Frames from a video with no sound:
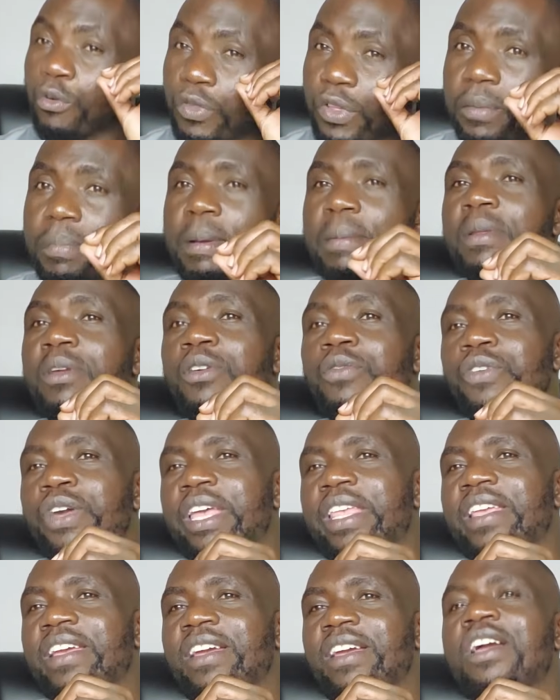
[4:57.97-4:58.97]
of the Republic of
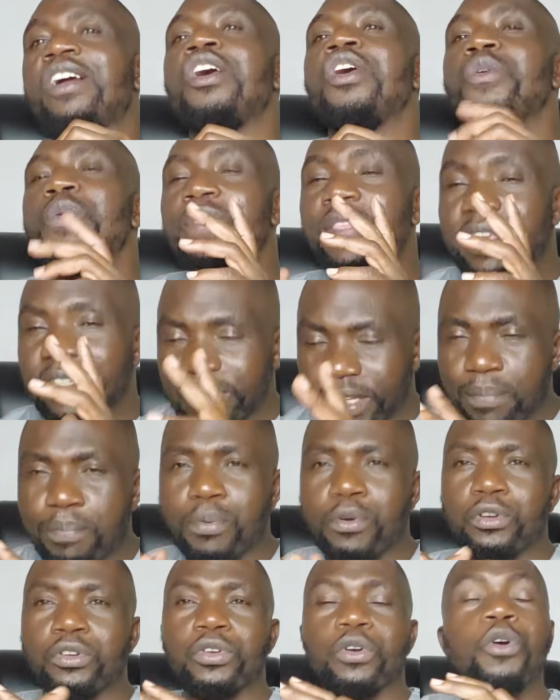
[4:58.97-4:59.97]
Kenya, with the
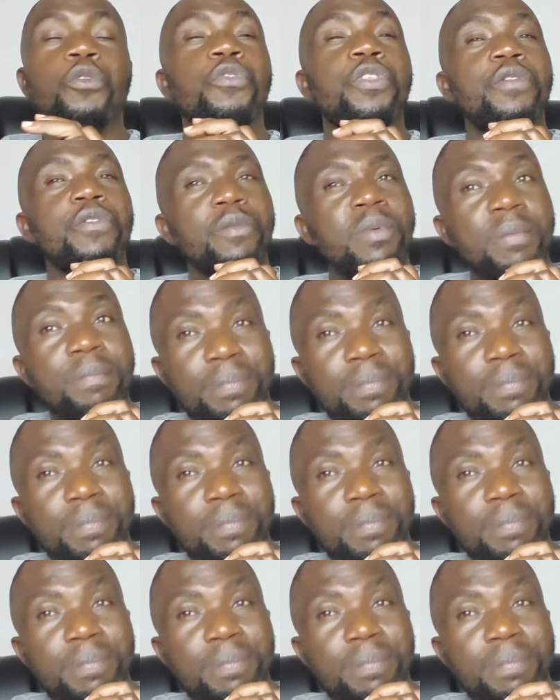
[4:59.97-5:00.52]
support of the former